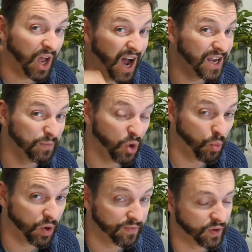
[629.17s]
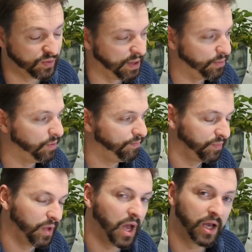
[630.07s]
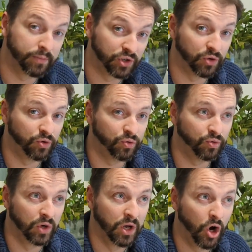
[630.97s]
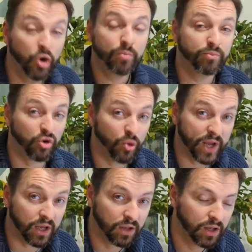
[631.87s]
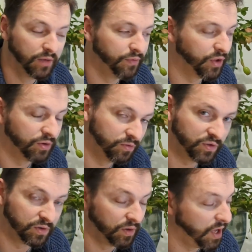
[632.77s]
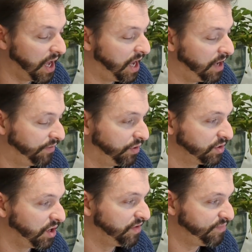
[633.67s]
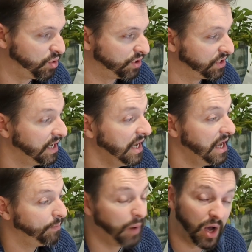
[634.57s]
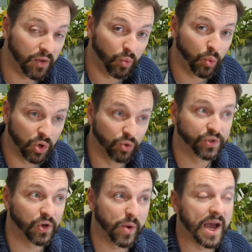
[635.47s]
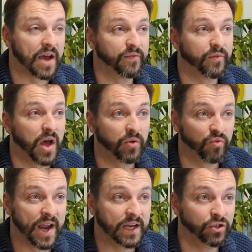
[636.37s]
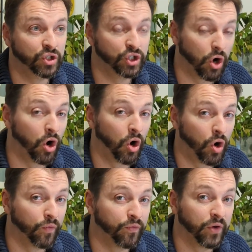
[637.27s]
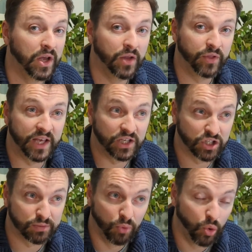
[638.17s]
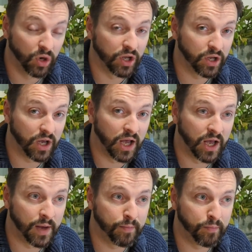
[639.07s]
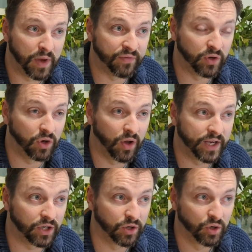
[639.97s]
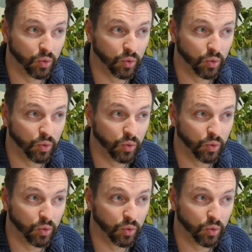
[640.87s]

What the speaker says: I am not one of those people. I am too homebrewy for those kind of books. But we also have a range of the smaller, if you like,